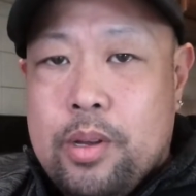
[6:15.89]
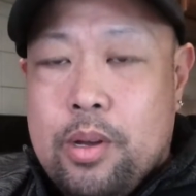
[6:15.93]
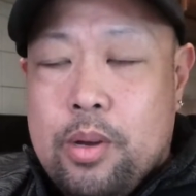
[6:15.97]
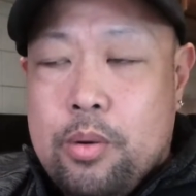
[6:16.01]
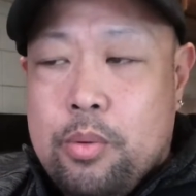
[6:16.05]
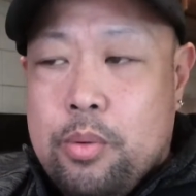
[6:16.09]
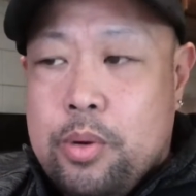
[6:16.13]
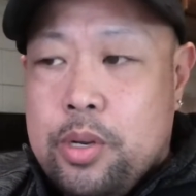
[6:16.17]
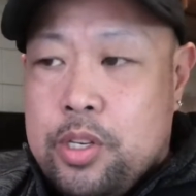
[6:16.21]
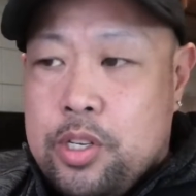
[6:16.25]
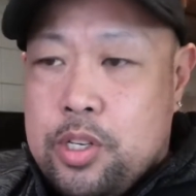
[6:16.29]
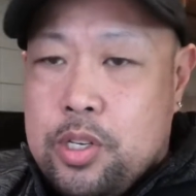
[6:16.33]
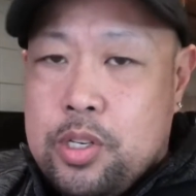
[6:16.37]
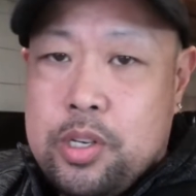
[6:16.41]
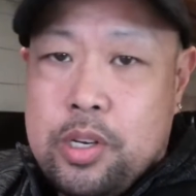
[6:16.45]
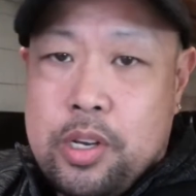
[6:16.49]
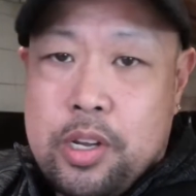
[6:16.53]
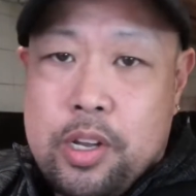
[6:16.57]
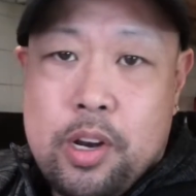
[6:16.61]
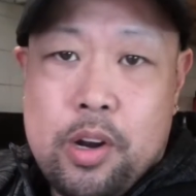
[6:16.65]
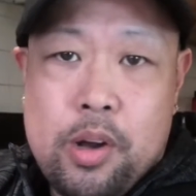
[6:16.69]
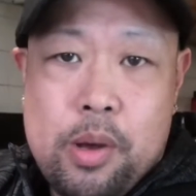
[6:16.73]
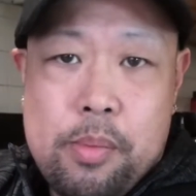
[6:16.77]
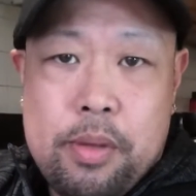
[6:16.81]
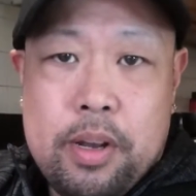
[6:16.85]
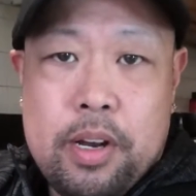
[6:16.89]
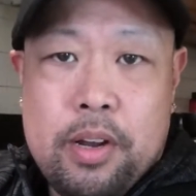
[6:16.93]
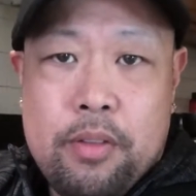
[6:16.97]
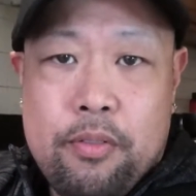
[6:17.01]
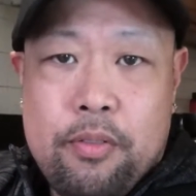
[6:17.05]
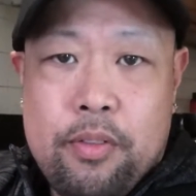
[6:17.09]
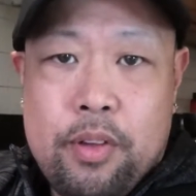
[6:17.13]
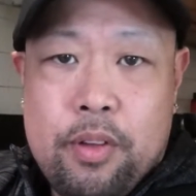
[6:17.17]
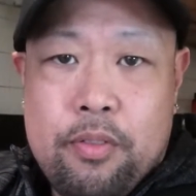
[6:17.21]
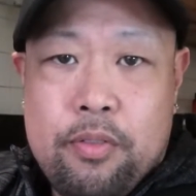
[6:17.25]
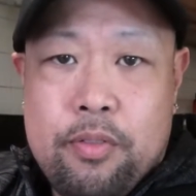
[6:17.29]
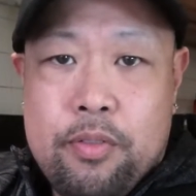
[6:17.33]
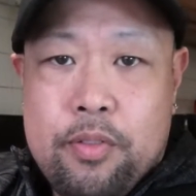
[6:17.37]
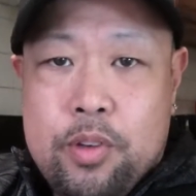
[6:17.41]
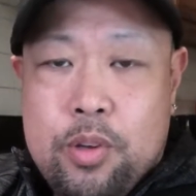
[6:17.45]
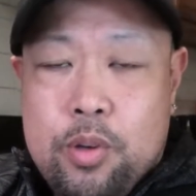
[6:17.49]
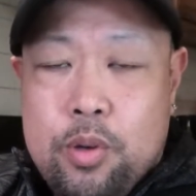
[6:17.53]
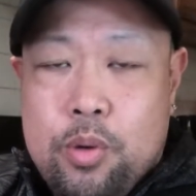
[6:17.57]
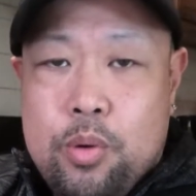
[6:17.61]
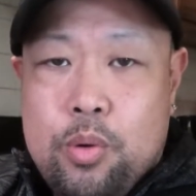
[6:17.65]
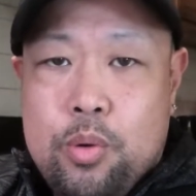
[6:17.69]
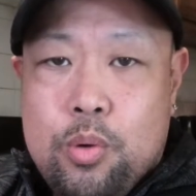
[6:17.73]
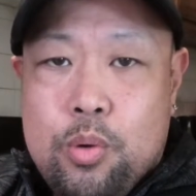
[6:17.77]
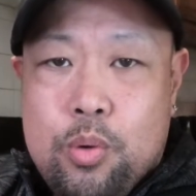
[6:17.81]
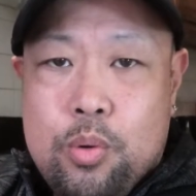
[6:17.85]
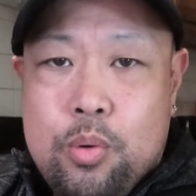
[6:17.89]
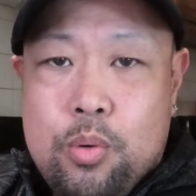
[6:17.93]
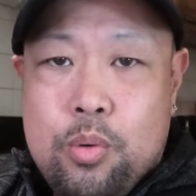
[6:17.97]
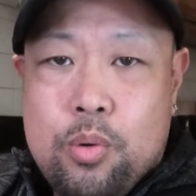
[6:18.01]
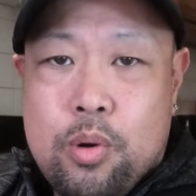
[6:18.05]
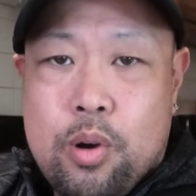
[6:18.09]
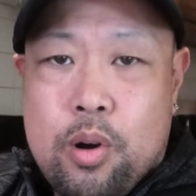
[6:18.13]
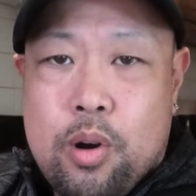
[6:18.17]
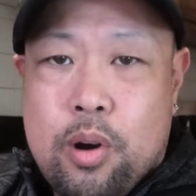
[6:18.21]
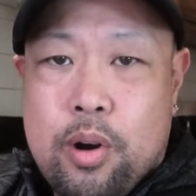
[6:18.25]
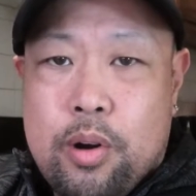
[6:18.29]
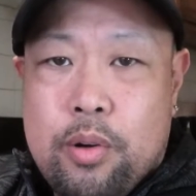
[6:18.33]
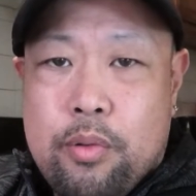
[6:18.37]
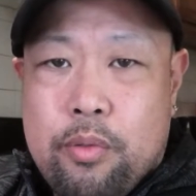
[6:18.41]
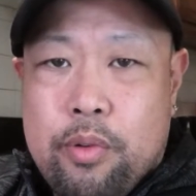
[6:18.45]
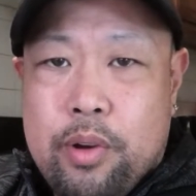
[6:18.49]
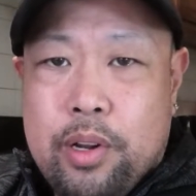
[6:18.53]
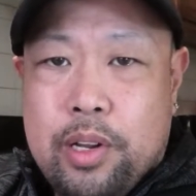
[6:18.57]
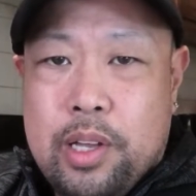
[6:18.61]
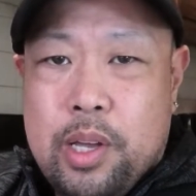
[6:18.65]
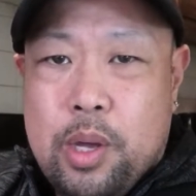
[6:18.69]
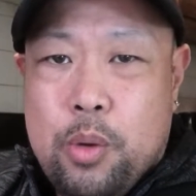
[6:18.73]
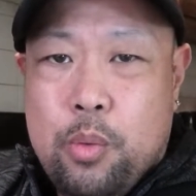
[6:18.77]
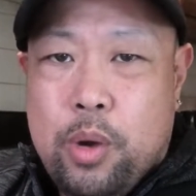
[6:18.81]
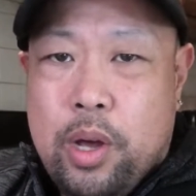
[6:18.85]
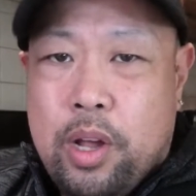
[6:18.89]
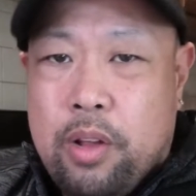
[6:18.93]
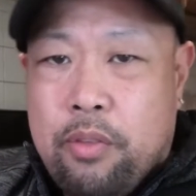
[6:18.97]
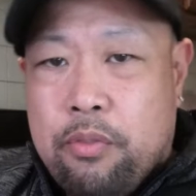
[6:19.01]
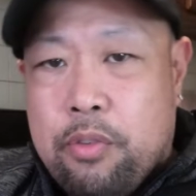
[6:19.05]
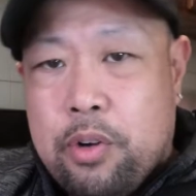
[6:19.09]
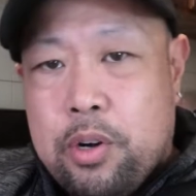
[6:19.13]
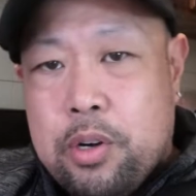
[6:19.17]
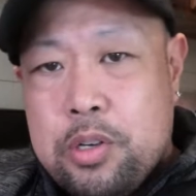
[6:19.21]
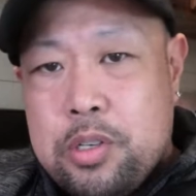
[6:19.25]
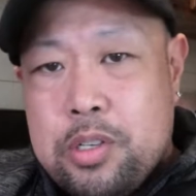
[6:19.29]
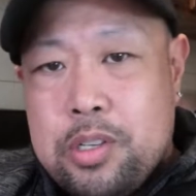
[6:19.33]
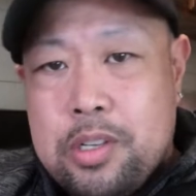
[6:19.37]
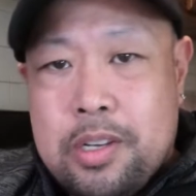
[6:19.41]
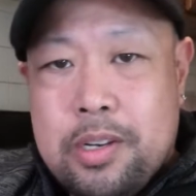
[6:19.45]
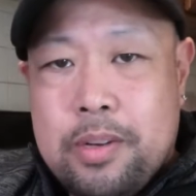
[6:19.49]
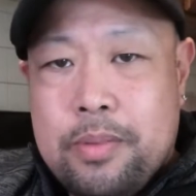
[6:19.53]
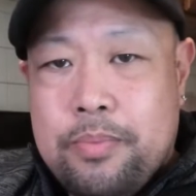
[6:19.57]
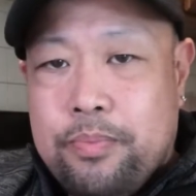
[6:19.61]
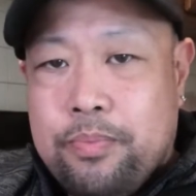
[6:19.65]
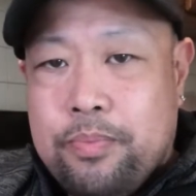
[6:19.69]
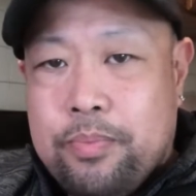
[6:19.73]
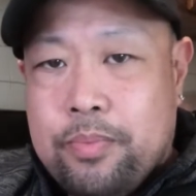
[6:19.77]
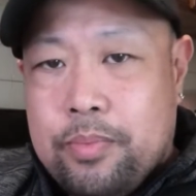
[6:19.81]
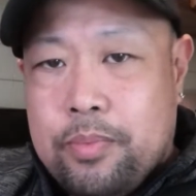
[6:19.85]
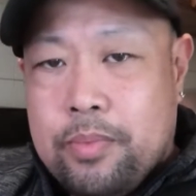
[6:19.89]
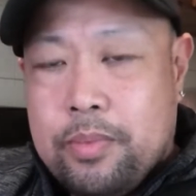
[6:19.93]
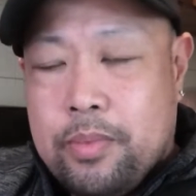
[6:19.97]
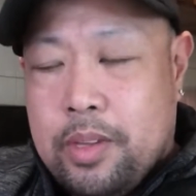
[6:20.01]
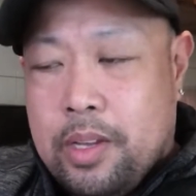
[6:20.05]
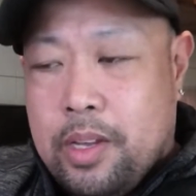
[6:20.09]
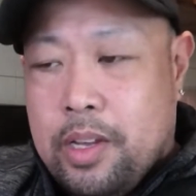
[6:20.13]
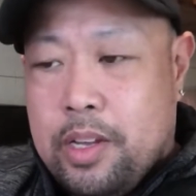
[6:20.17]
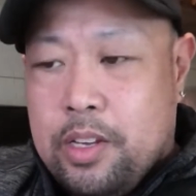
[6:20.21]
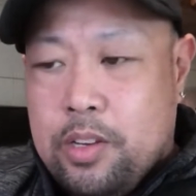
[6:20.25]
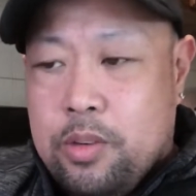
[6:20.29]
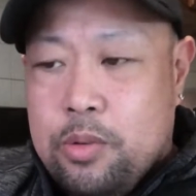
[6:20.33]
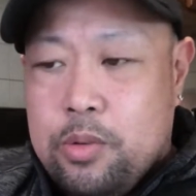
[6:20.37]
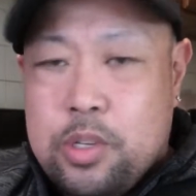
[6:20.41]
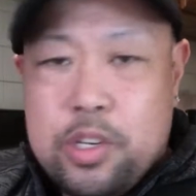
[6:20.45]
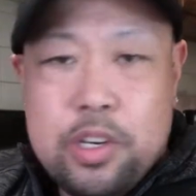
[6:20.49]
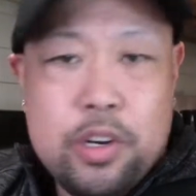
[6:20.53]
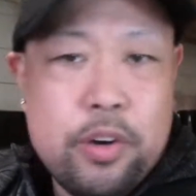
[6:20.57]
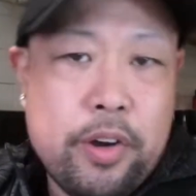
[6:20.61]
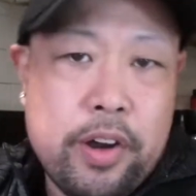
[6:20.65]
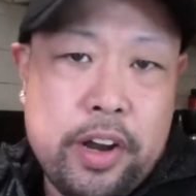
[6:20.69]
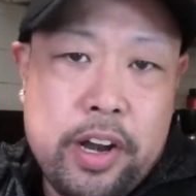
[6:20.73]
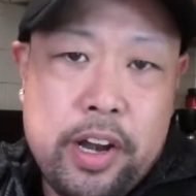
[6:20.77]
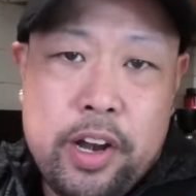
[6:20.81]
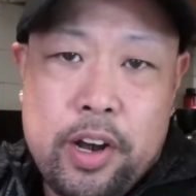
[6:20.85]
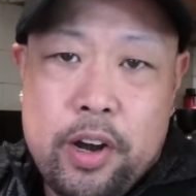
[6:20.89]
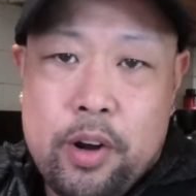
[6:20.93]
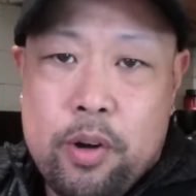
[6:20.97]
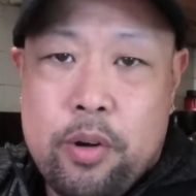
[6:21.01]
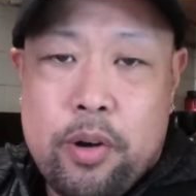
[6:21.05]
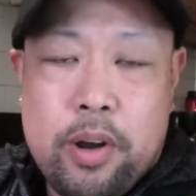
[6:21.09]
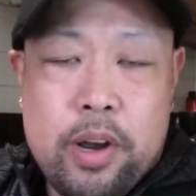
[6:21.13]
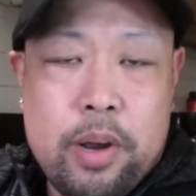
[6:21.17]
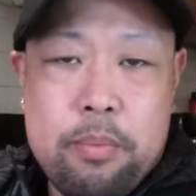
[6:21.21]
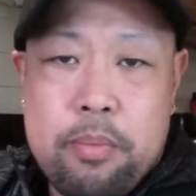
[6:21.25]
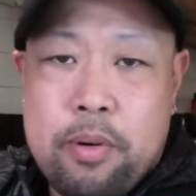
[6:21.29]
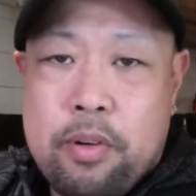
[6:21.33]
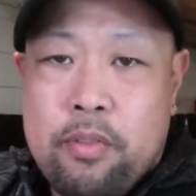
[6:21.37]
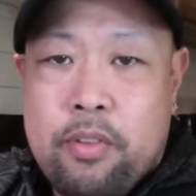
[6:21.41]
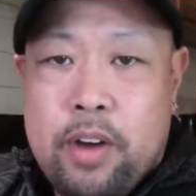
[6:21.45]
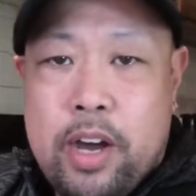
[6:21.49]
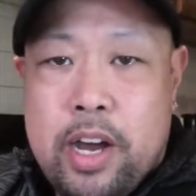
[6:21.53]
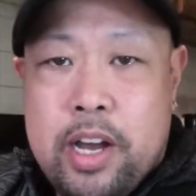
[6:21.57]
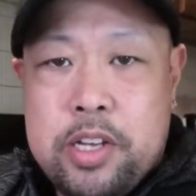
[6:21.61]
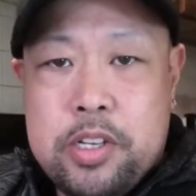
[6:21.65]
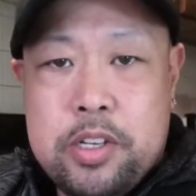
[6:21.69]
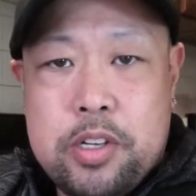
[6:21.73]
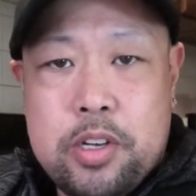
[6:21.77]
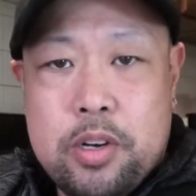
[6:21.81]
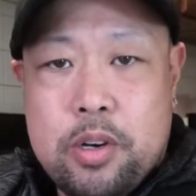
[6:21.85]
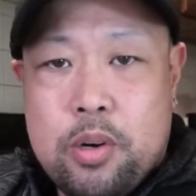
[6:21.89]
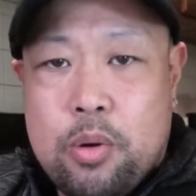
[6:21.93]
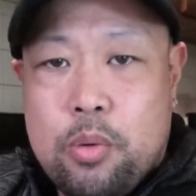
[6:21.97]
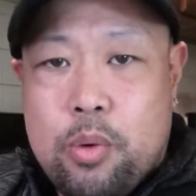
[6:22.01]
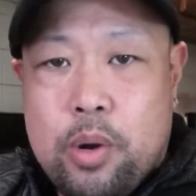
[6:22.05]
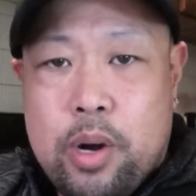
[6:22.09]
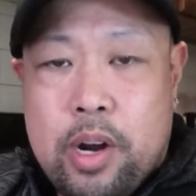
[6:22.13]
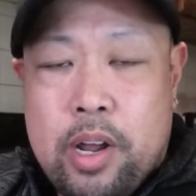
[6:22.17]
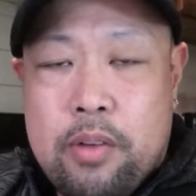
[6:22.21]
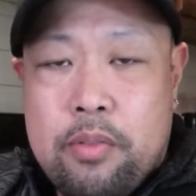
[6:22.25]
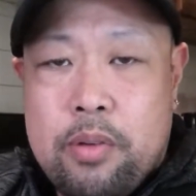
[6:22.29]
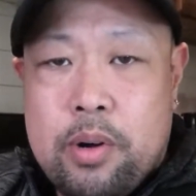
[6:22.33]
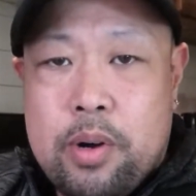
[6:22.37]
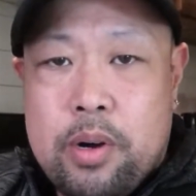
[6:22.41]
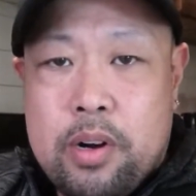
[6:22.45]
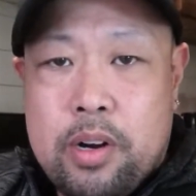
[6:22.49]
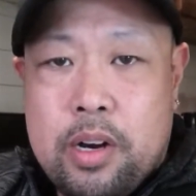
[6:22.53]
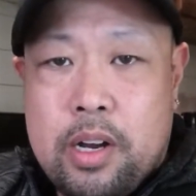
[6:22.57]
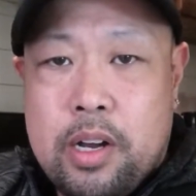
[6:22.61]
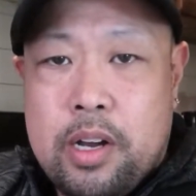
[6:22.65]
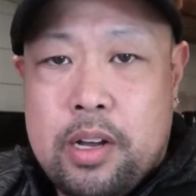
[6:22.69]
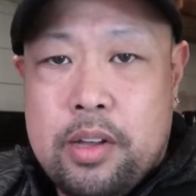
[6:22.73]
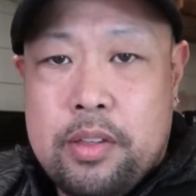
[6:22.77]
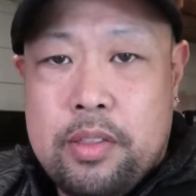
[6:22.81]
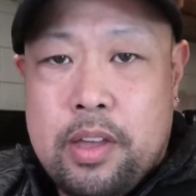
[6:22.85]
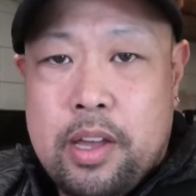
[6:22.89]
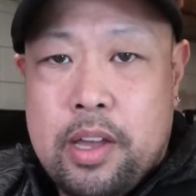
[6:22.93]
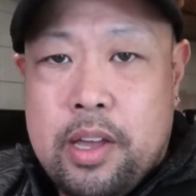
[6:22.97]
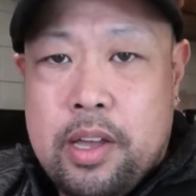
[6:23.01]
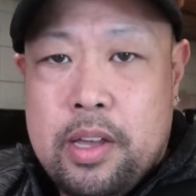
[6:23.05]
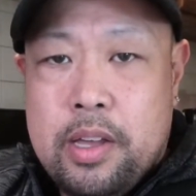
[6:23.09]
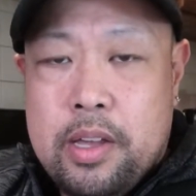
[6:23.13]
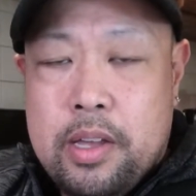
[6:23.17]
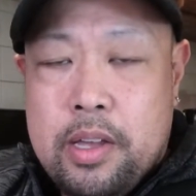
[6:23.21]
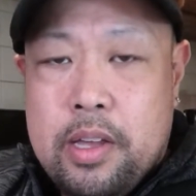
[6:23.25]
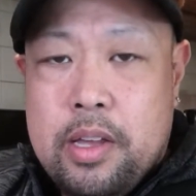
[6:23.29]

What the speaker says: which, I mean, if you aren't really well versed in using your ear or improvising or whatever, they